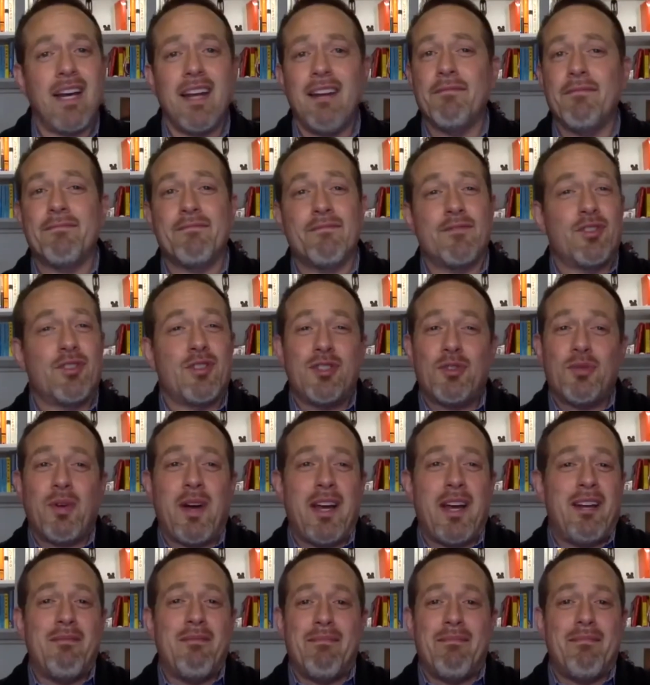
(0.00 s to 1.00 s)
of just trying
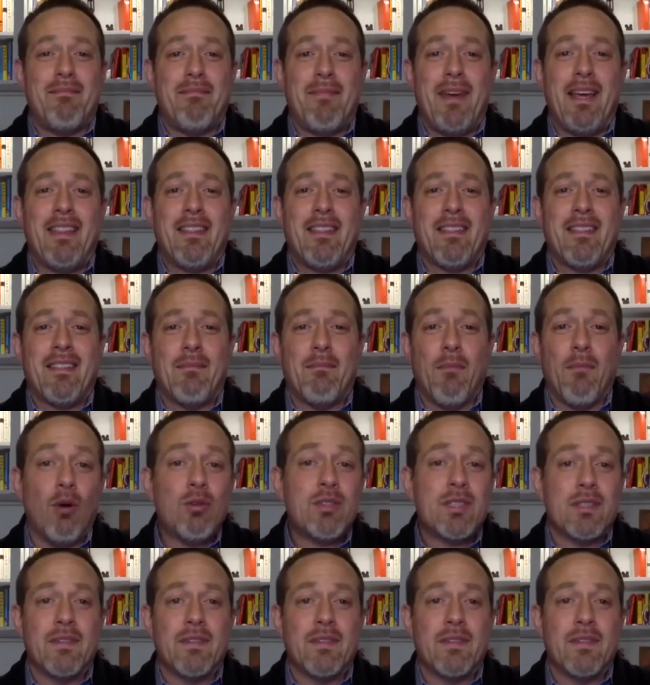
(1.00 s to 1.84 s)
to make the most of a